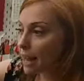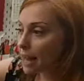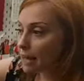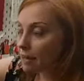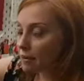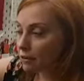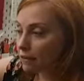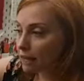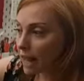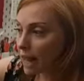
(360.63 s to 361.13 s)

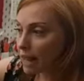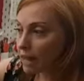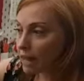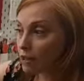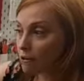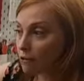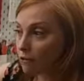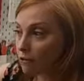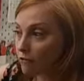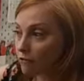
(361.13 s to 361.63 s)
feel that
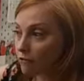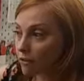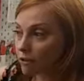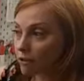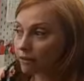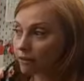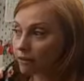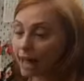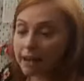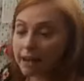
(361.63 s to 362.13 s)
it'll
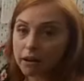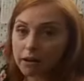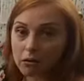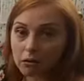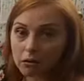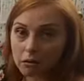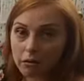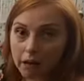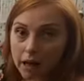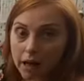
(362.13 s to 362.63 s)
um,
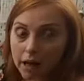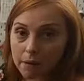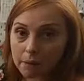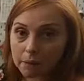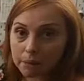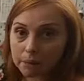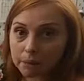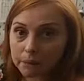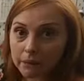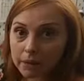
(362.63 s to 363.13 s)
you like
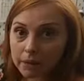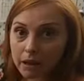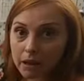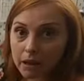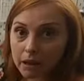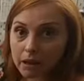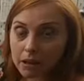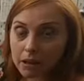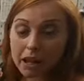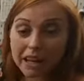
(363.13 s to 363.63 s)
snap
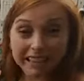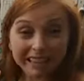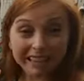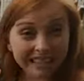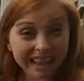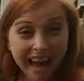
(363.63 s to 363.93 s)
into place.